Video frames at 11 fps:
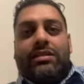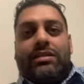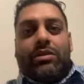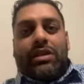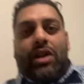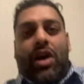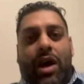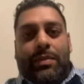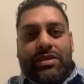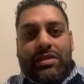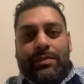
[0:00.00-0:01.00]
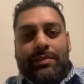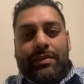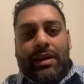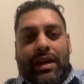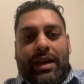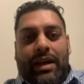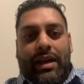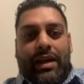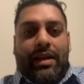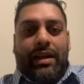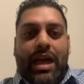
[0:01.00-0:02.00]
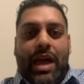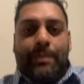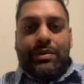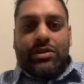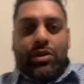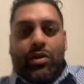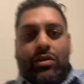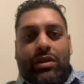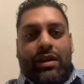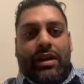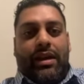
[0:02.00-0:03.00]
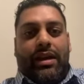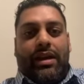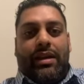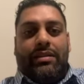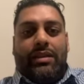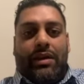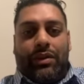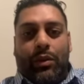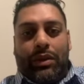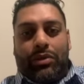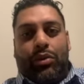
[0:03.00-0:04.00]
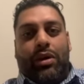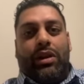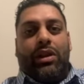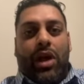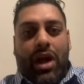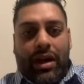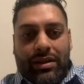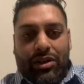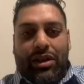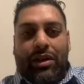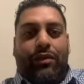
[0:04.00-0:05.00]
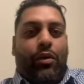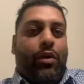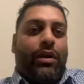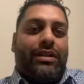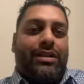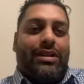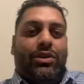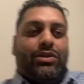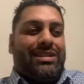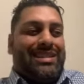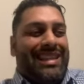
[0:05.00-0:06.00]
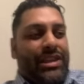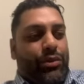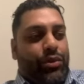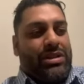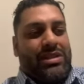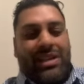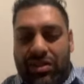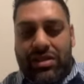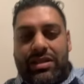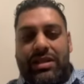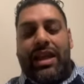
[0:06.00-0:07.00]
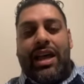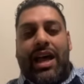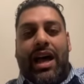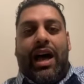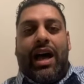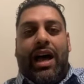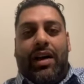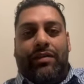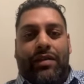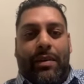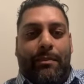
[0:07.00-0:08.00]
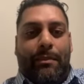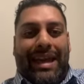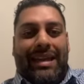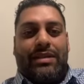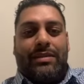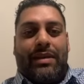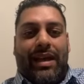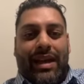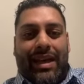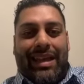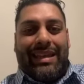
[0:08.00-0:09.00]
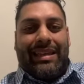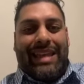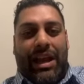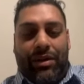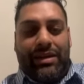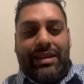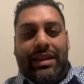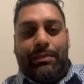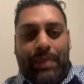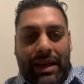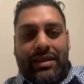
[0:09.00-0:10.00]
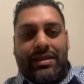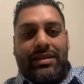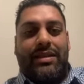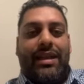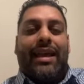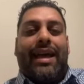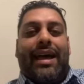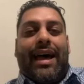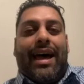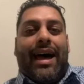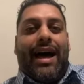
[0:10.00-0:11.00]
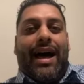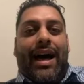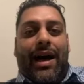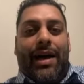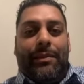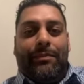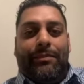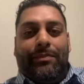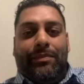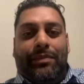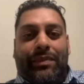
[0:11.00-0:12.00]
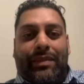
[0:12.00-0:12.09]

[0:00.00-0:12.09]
that was an awesome episode. Definitely went through a lot. Looking forward to seeing the results of Mike's guaranteed picks. And